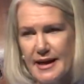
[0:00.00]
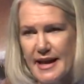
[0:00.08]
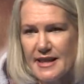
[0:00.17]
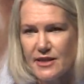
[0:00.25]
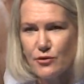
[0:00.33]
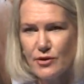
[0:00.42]

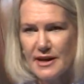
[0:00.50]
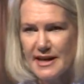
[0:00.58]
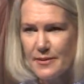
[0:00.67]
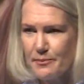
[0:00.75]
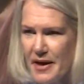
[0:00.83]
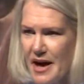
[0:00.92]
anything
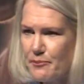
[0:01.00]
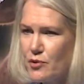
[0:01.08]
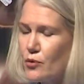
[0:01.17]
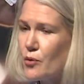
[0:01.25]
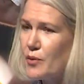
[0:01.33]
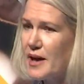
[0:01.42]
really about,
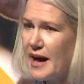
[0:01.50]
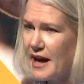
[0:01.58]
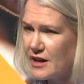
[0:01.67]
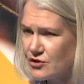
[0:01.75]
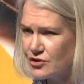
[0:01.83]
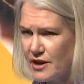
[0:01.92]
but what we
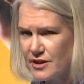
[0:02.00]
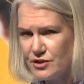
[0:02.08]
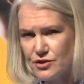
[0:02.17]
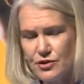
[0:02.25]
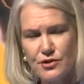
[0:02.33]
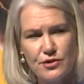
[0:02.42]
are trying to
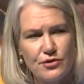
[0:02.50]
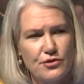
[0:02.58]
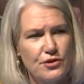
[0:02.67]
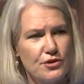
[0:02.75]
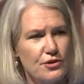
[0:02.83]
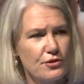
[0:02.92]
do
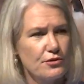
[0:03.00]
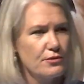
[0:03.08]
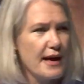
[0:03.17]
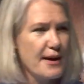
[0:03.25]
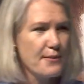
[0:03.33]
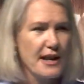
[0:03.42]

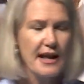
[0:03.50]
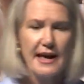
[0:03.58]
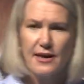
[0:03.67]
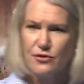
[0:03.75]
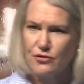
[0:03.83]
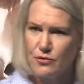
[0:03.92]
through
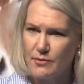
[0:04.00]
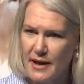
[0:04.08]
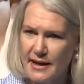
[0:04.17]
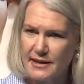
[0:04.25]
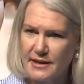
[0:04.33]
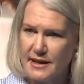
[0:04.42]
MLA and through
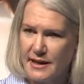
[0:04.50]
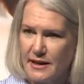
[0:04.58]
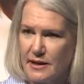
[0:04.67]
marketing,